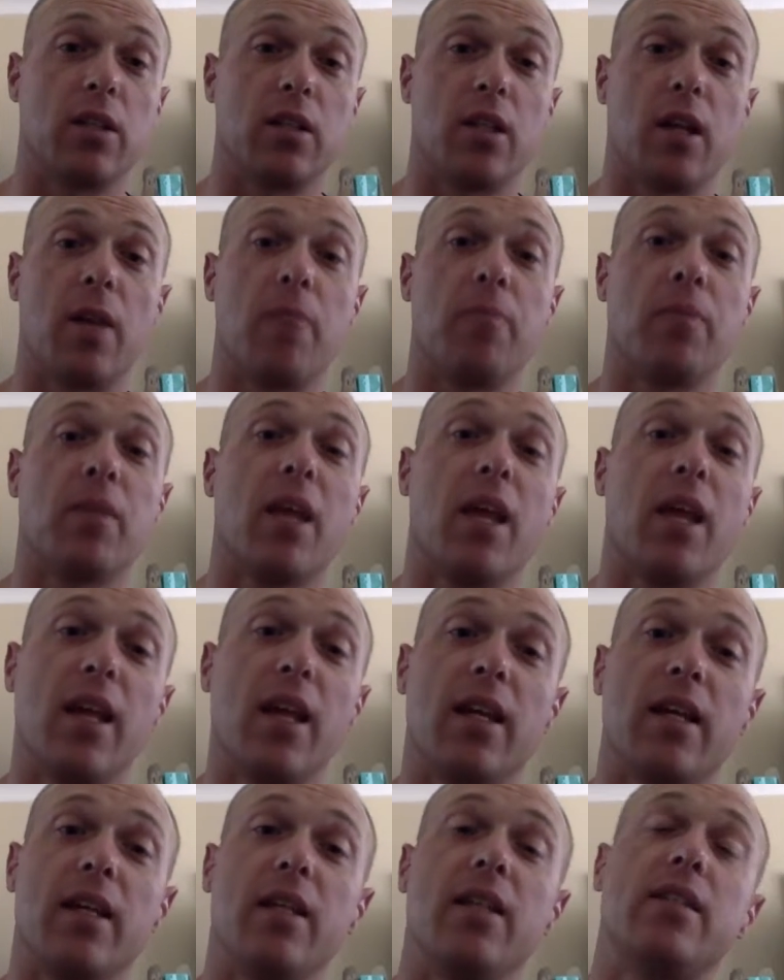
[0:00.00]
So
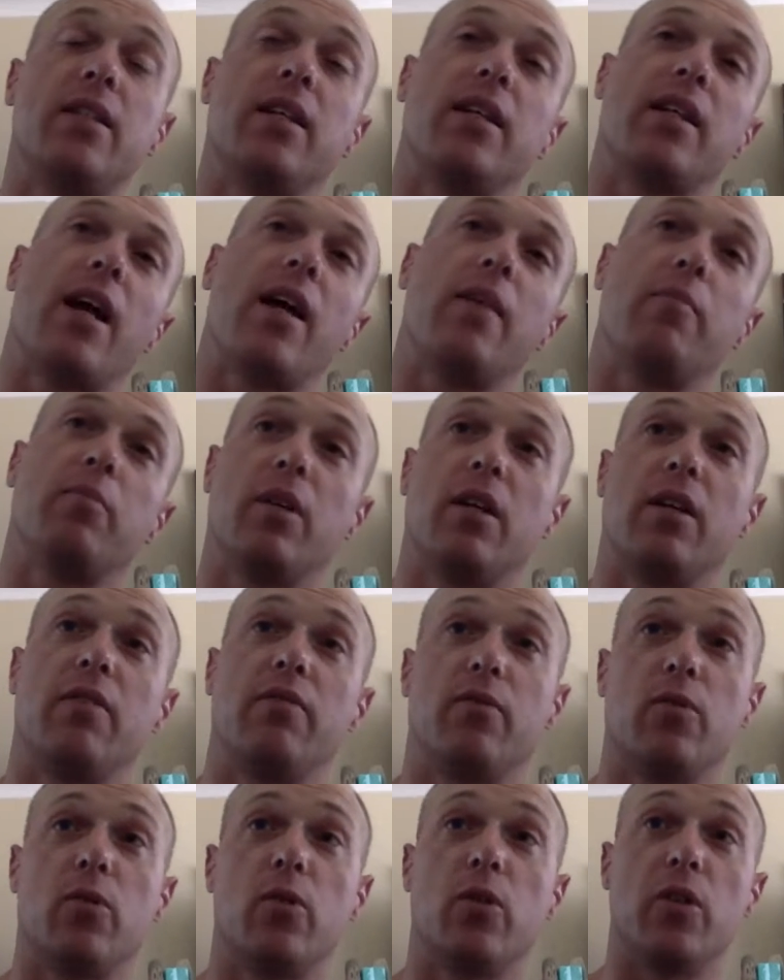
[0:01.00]
here's the game
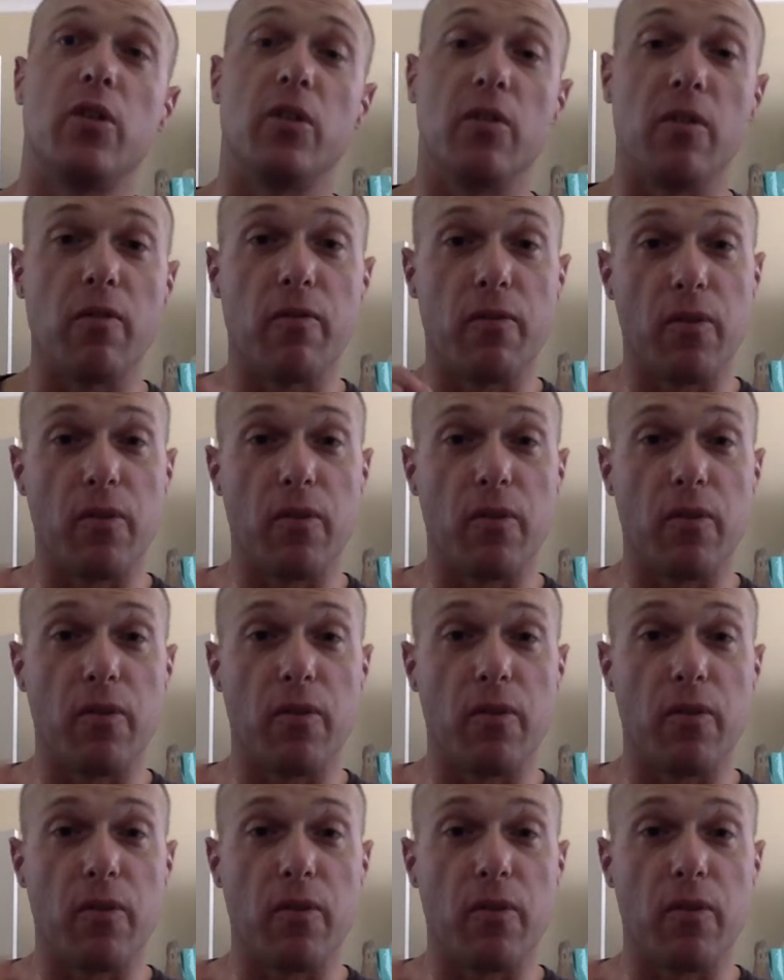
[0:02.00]
plan for you.